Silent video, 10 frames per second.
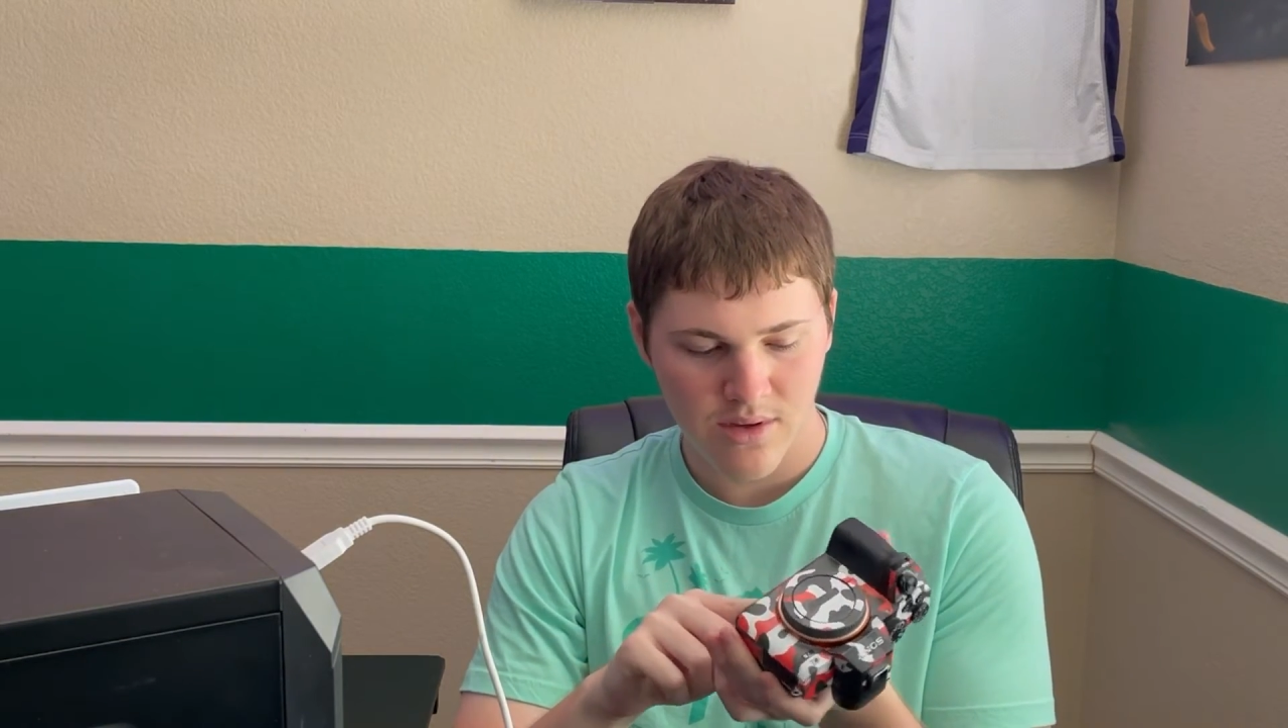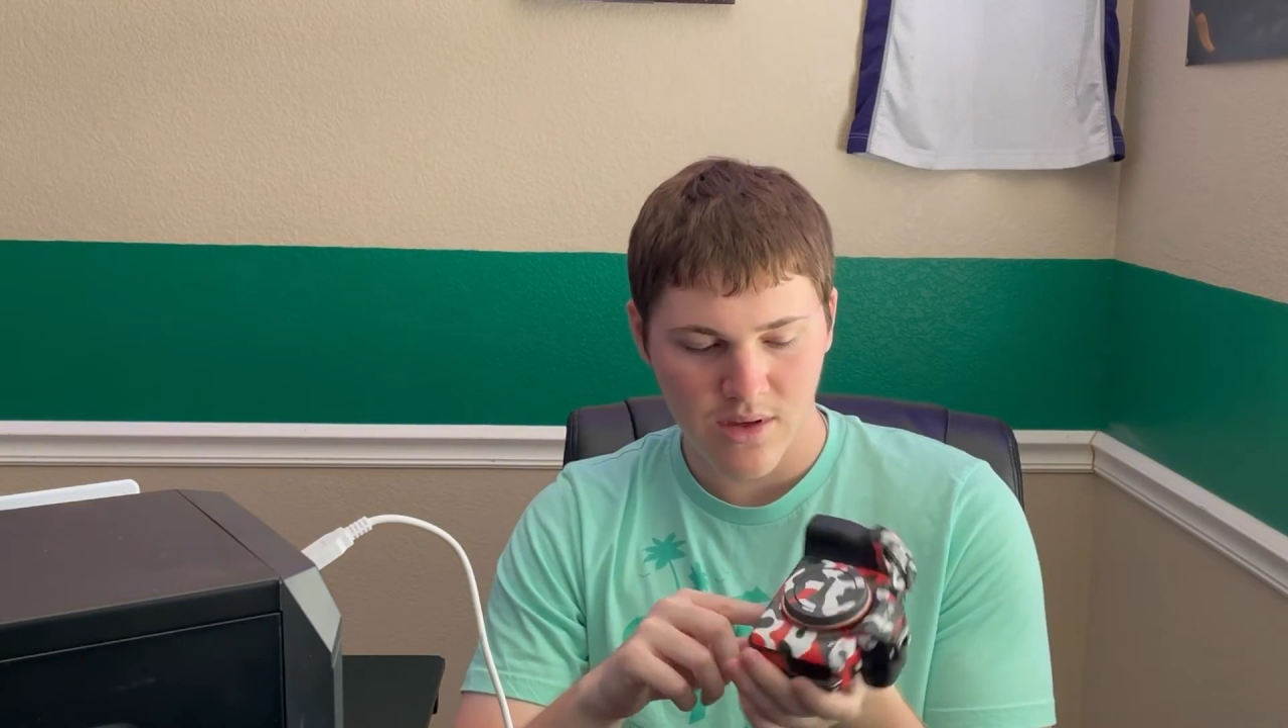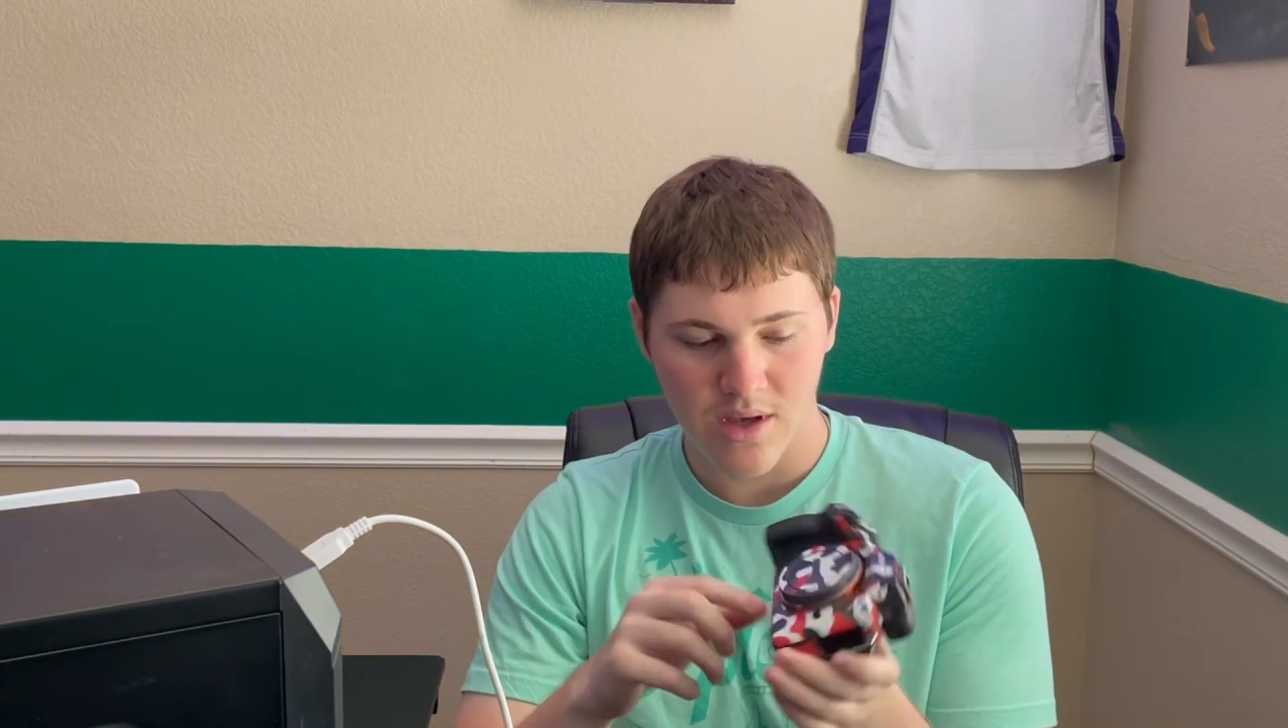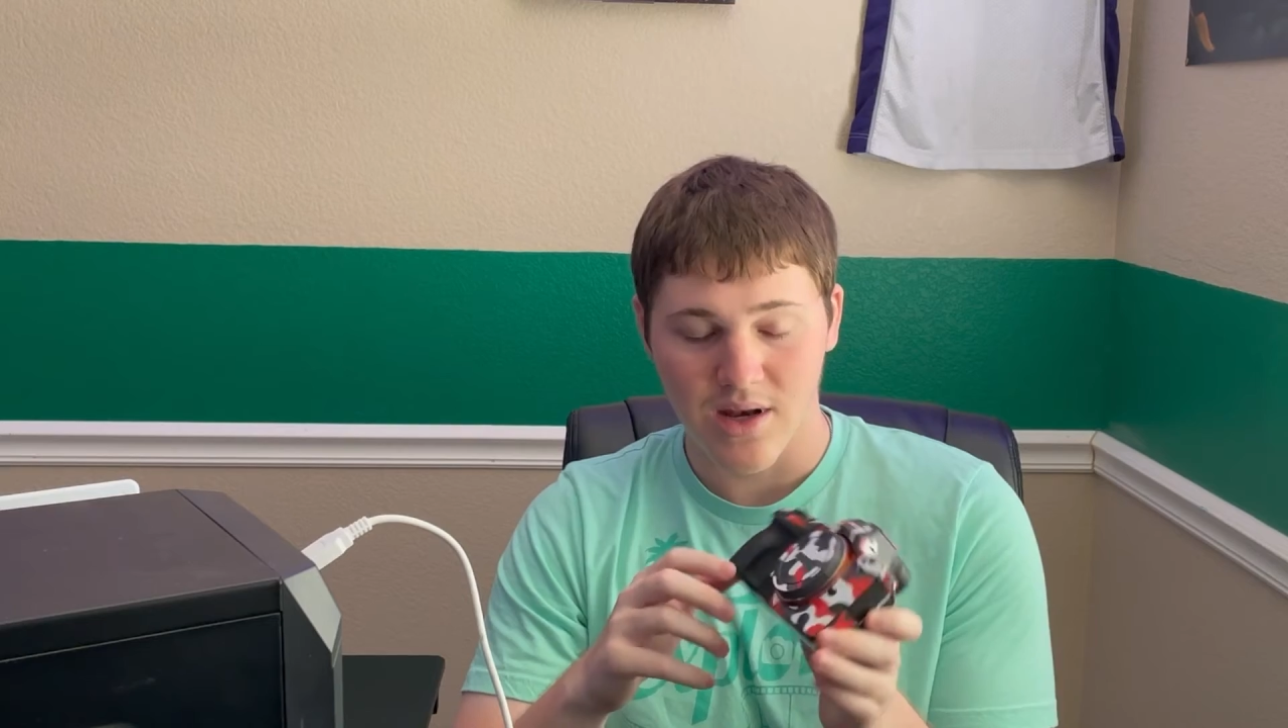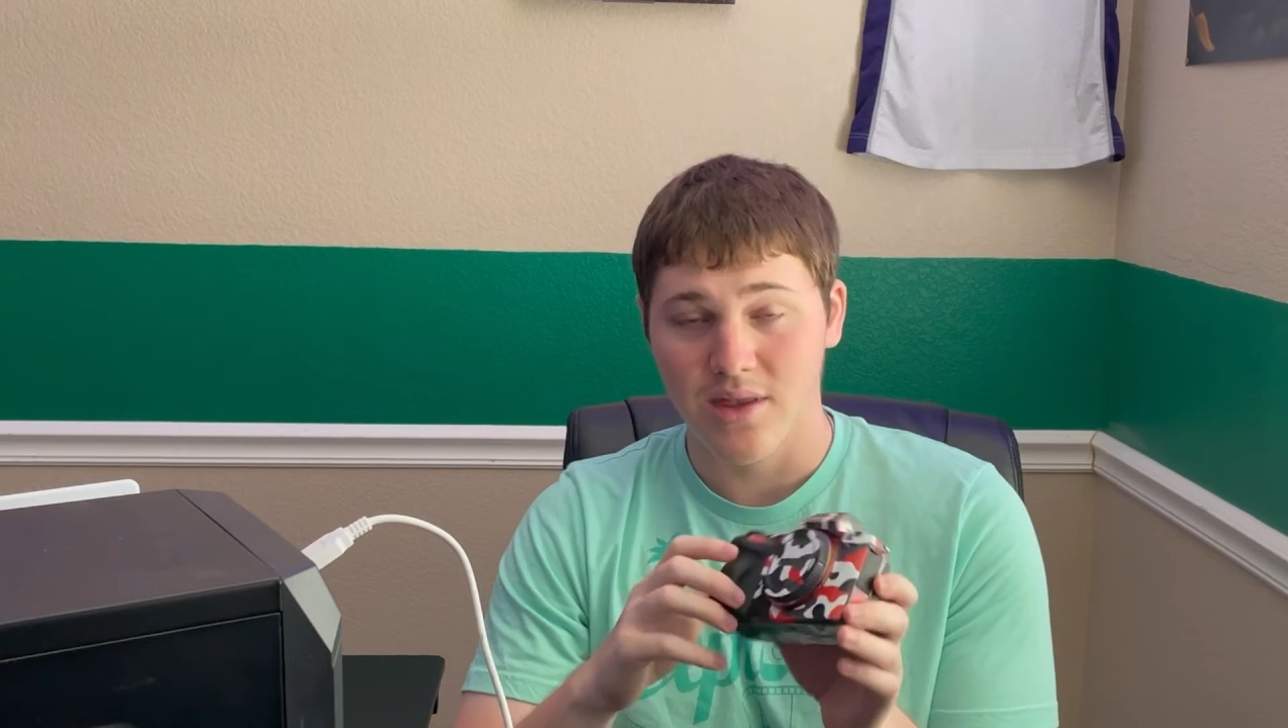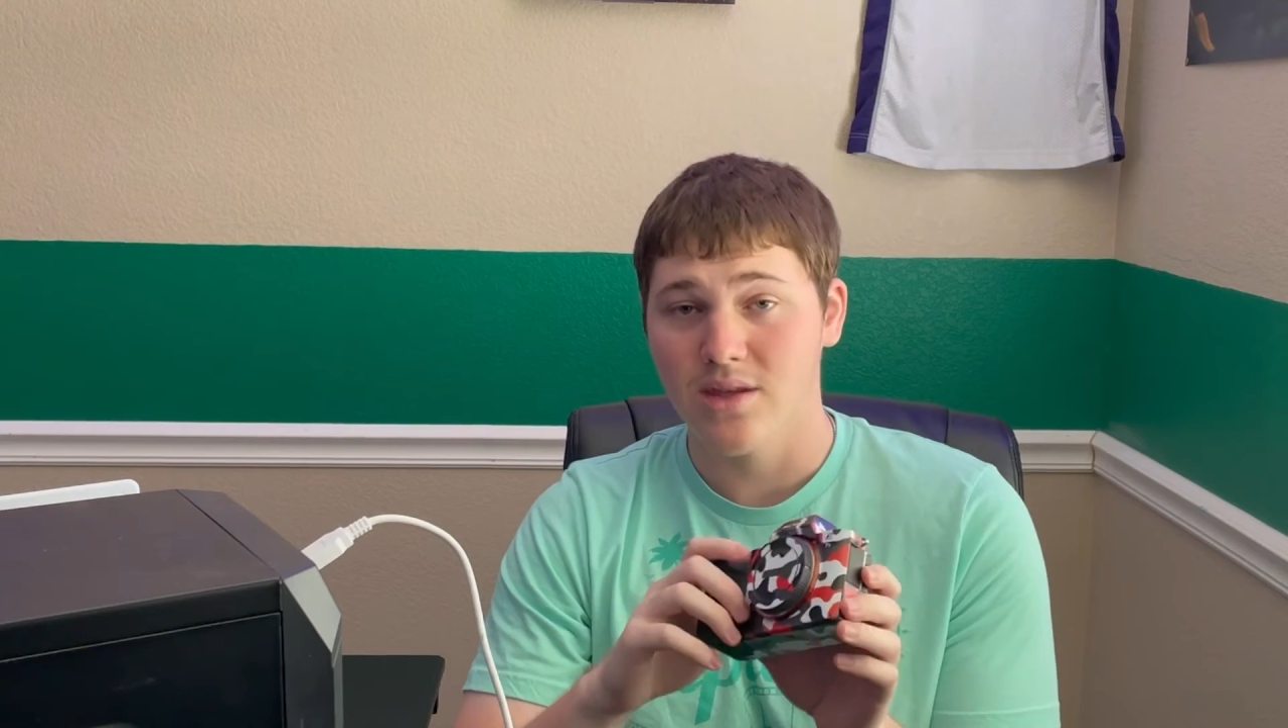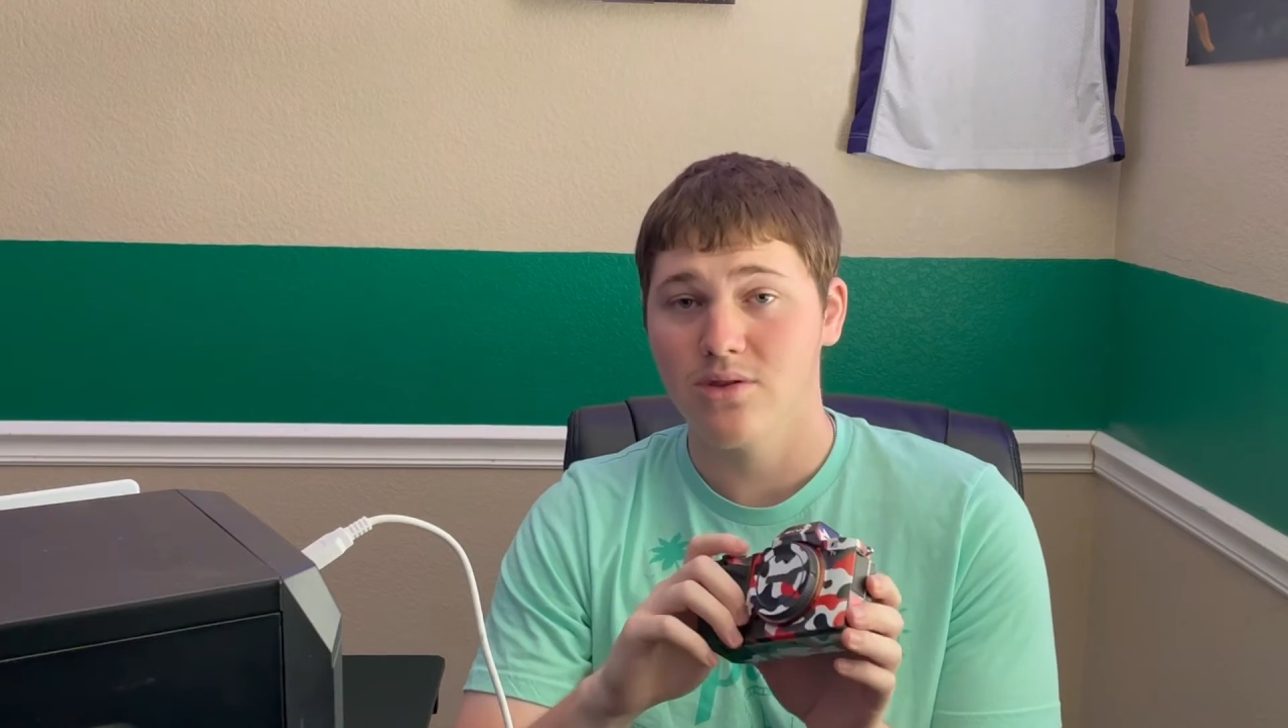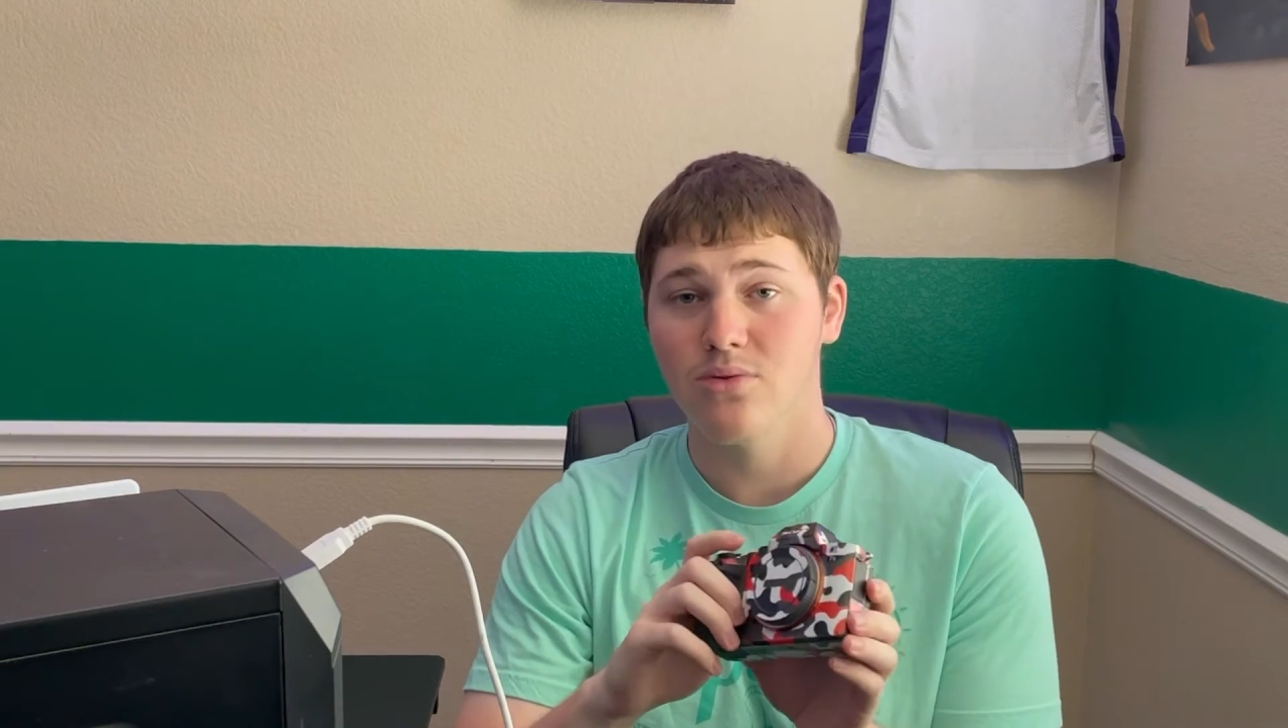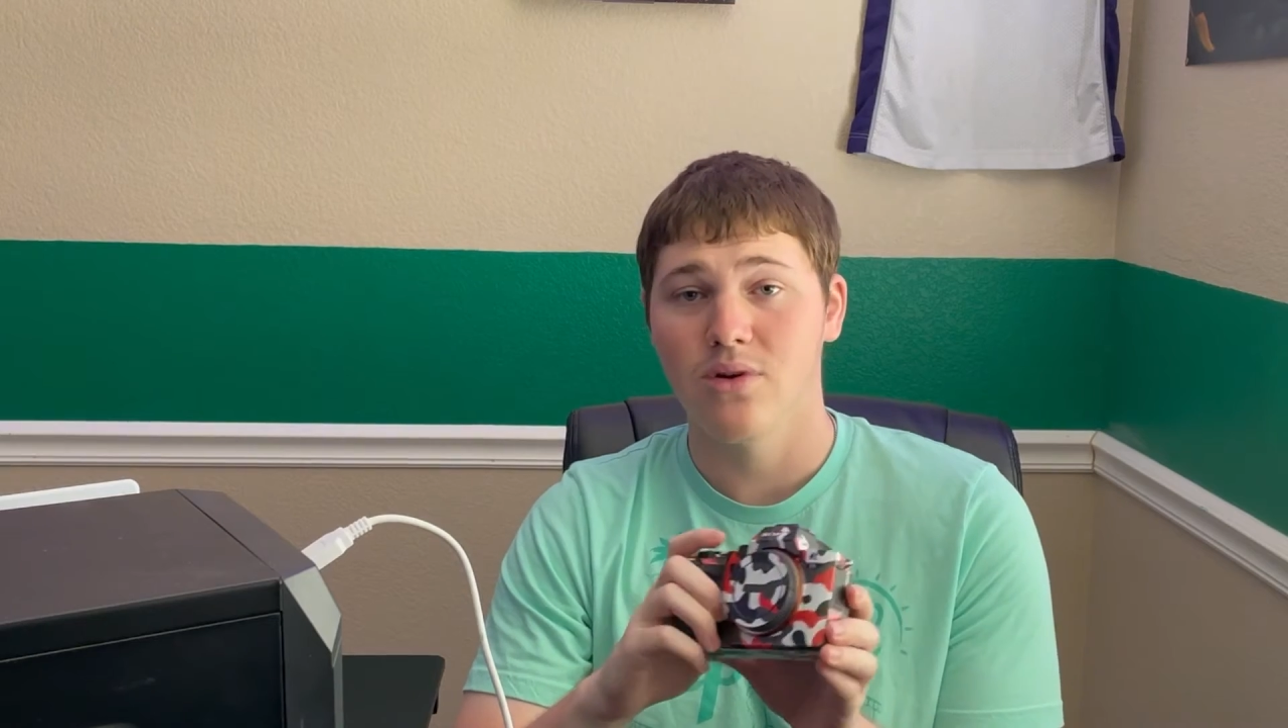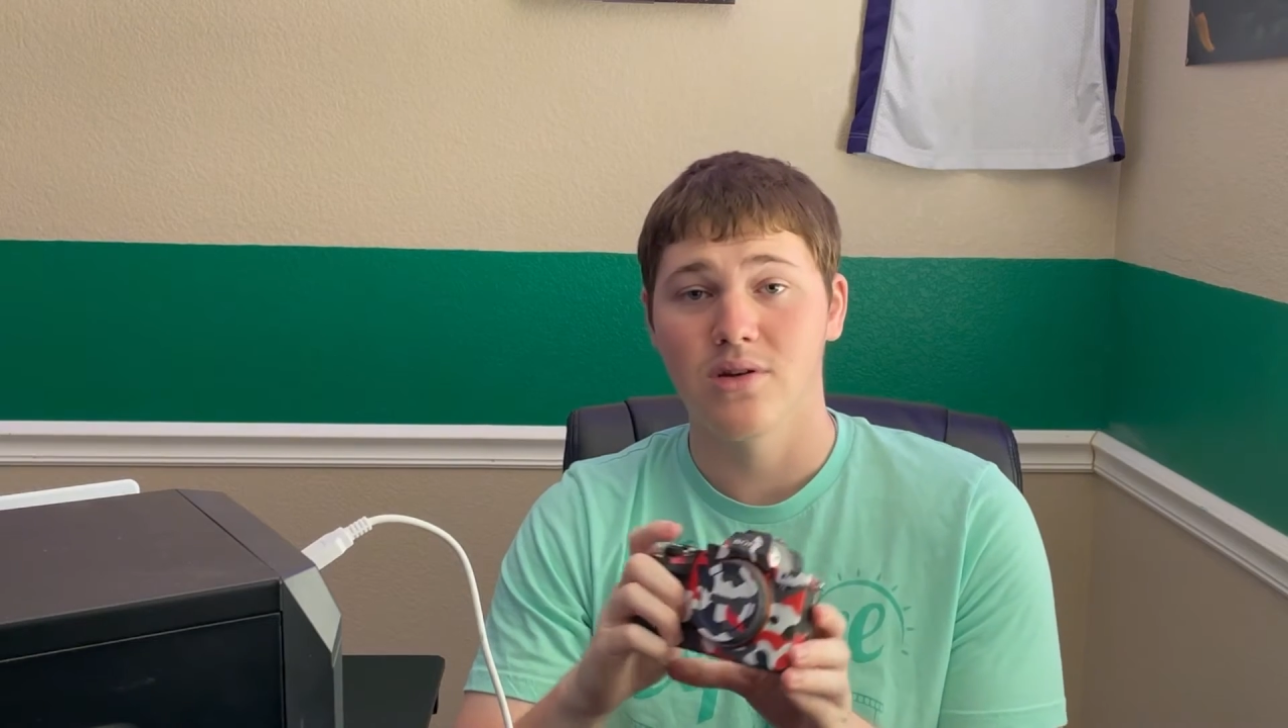and I think they're